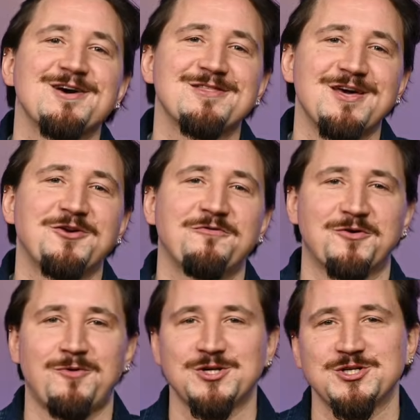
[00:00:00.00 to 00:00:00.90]
Thank you
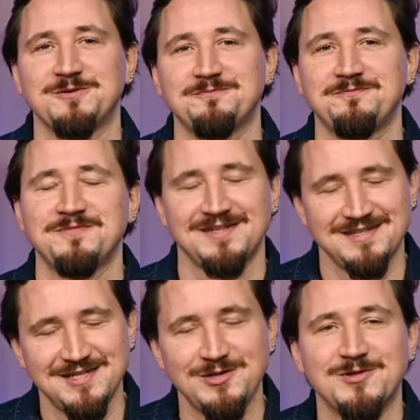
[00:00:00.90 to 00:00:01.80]
for watching.
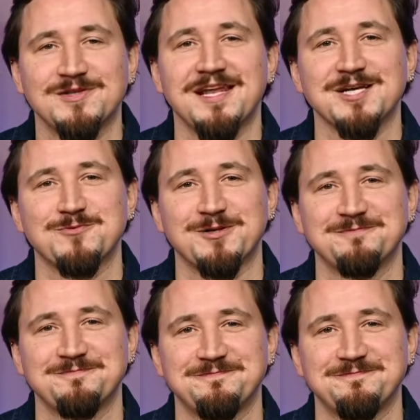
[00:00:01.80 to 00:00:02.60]
See you in the next one.